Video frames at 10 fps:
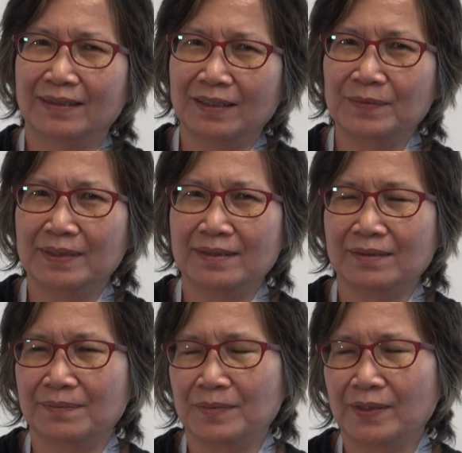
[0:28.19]
That
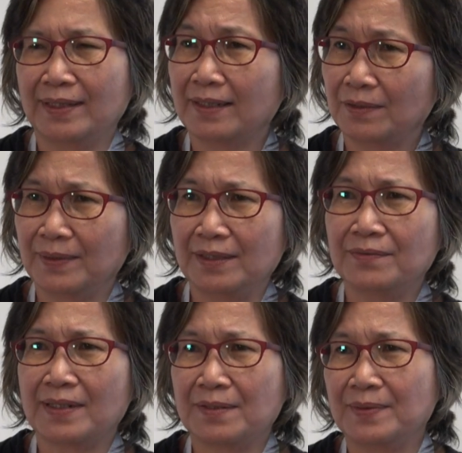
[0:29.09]
was more than
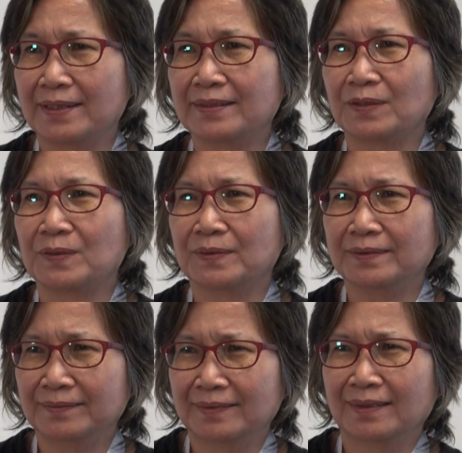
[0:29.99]
25 years
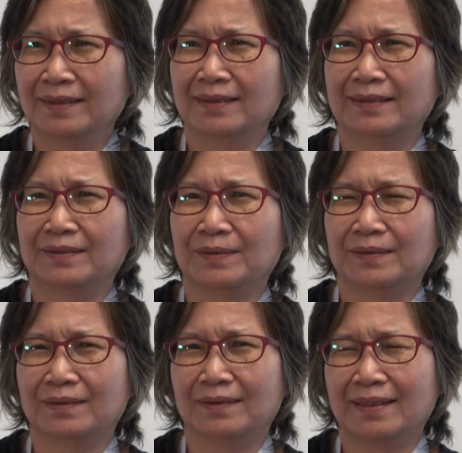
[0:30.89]
ago.
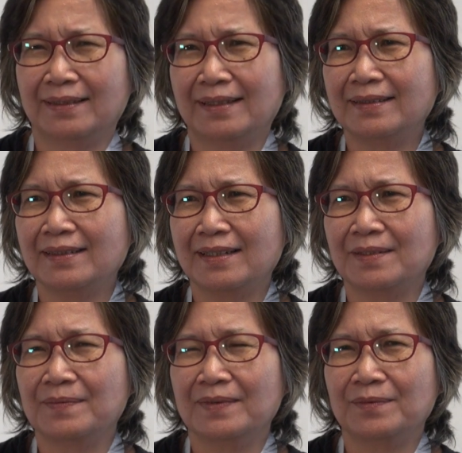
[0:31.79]
So at that
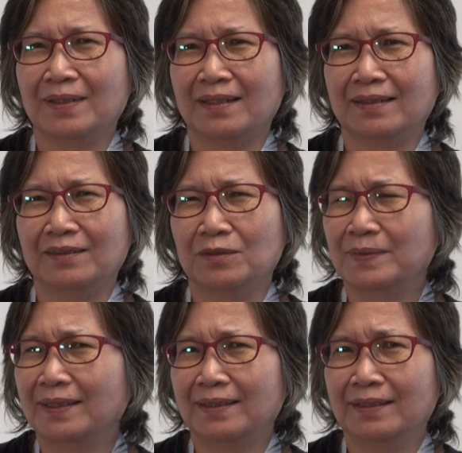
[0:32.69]
time, uh,
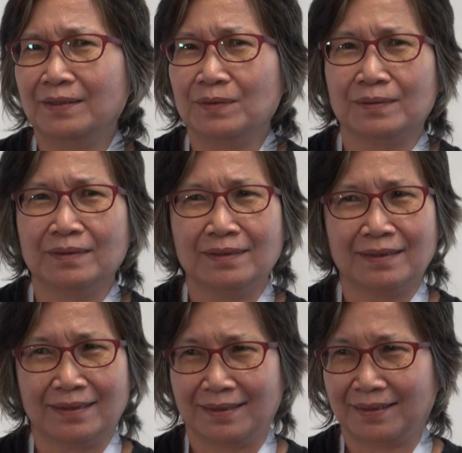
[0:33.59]
nobody knew
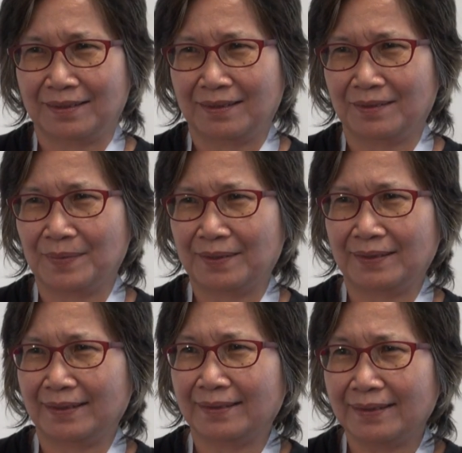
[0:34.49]
uh, about
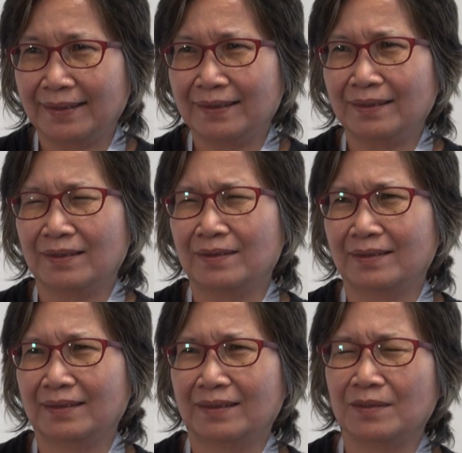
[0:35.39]
the internet
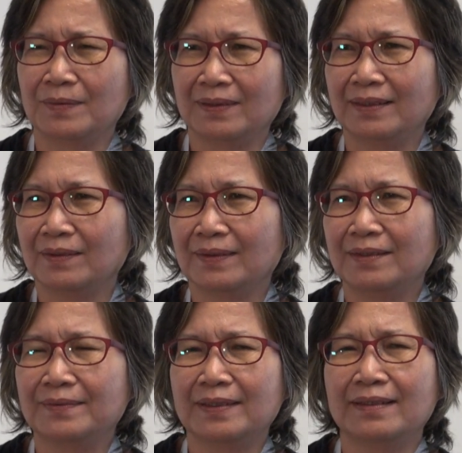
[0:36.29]
or the, you know,
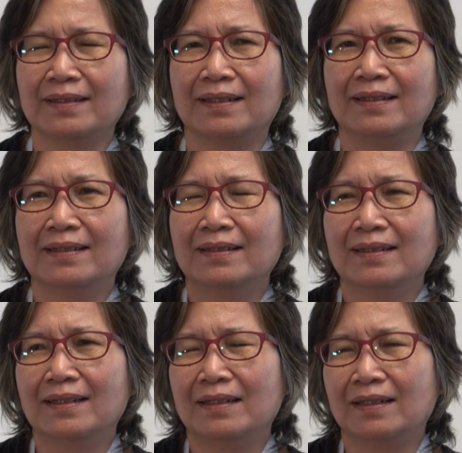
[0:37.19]
even uh,
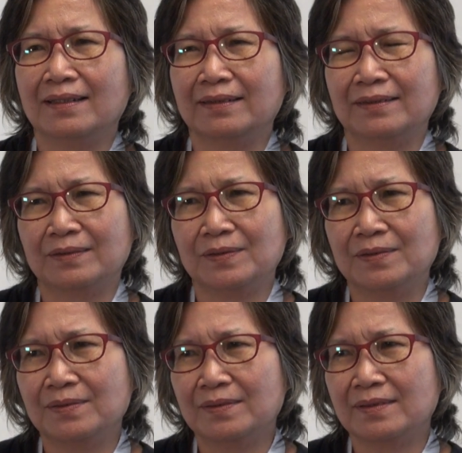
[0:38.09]
uh, to
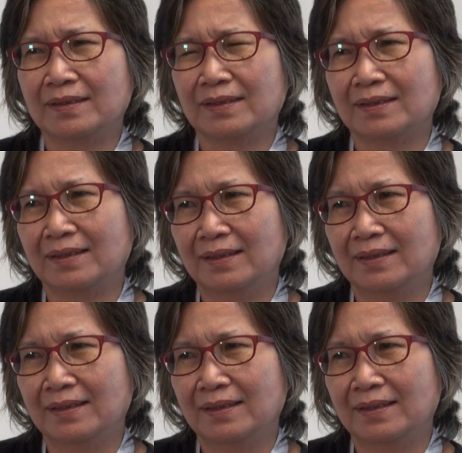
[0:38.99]
use the,